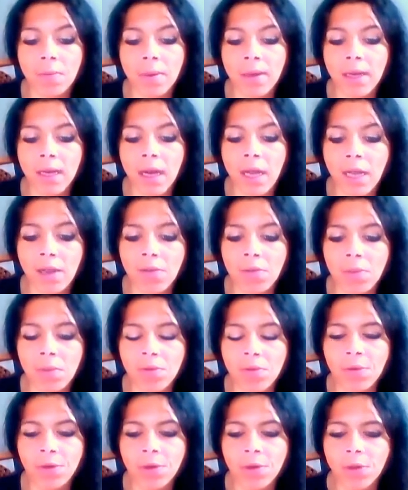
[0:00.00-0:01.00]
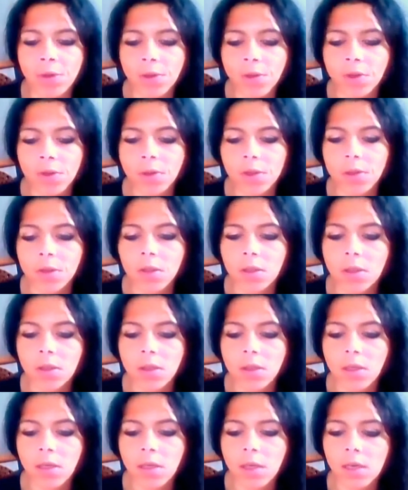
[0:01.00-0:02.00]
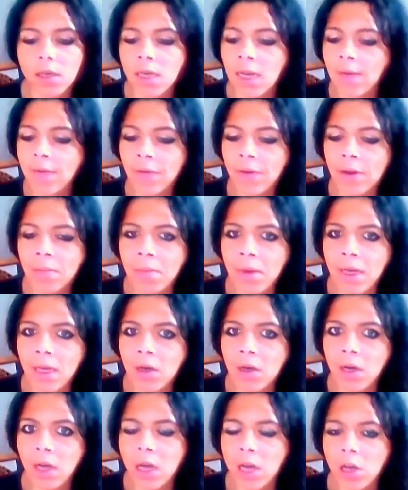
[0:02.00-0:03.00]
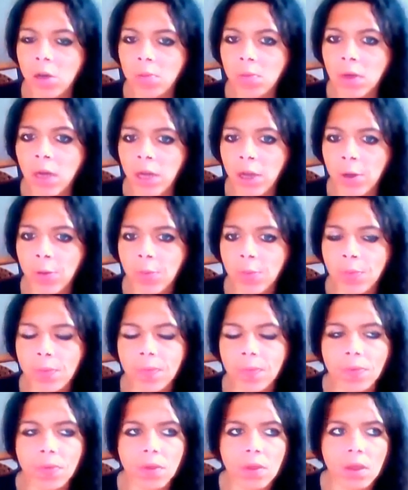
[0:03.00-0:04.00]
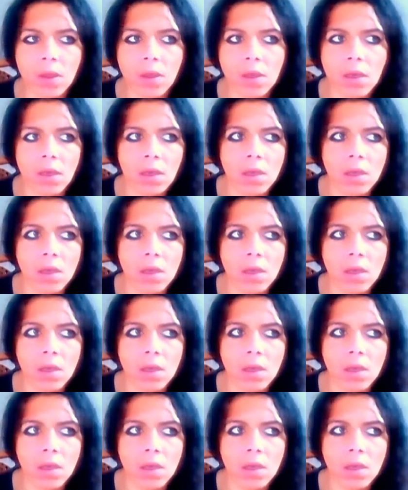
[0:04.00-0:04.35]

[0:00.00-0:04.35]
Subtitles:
fear for my life before? Never in my own home, no.